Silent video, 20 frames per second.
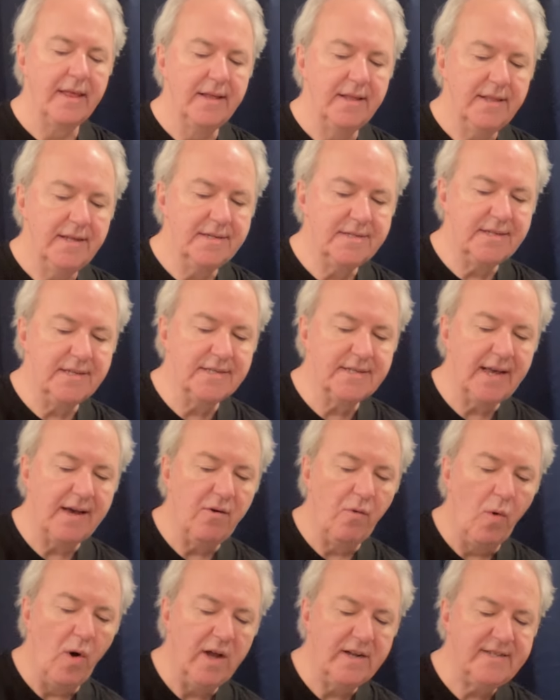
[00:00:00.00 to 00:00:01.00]
This is
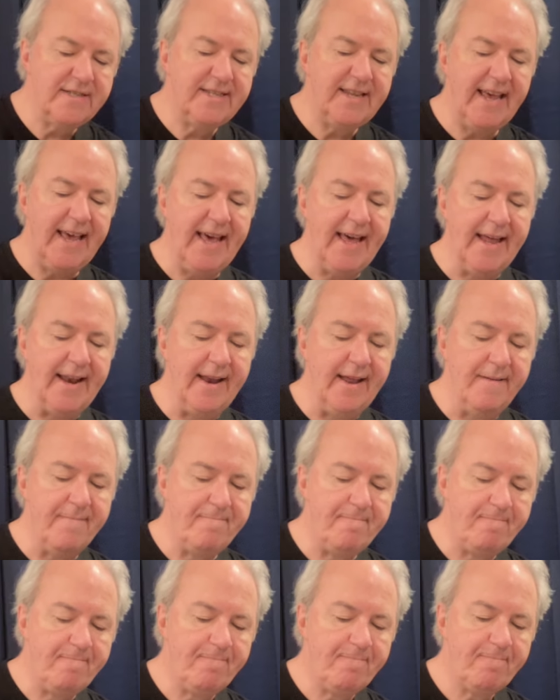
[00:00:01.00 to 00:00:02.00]
at
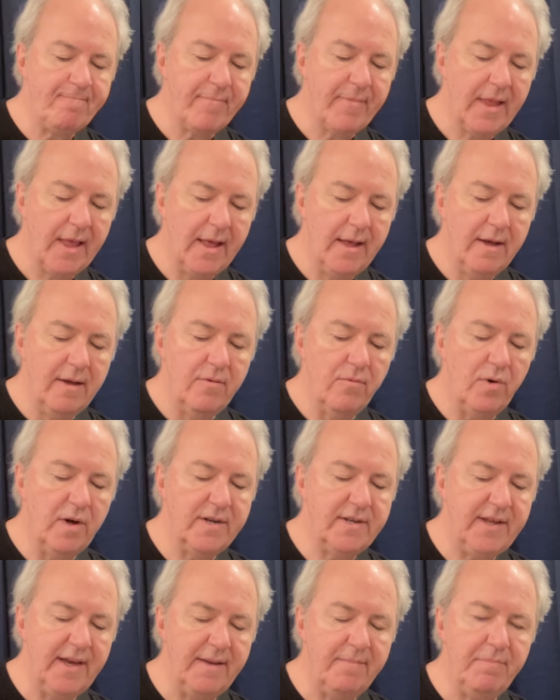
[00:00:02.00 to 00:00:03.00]

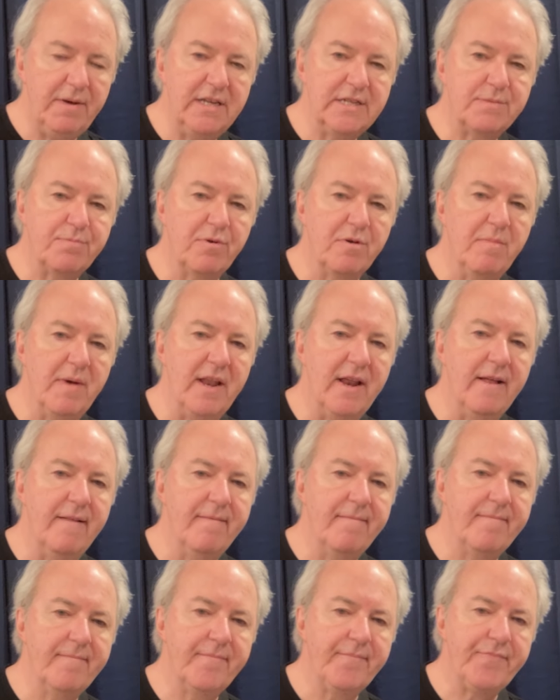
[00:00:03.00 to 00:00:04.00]
110 beats per minute.
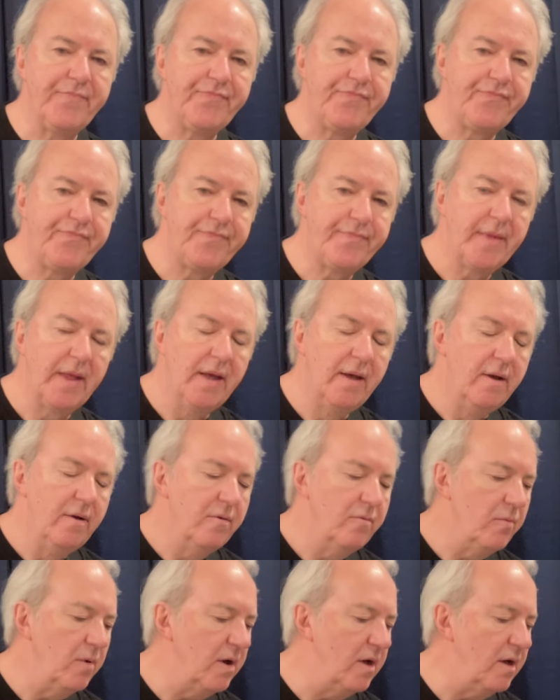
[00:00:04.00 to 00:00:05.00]

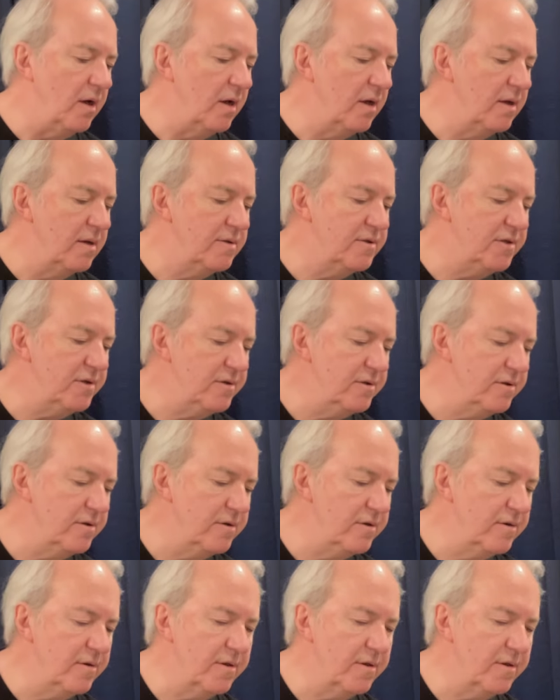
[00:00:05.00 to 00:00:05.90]
1, 2,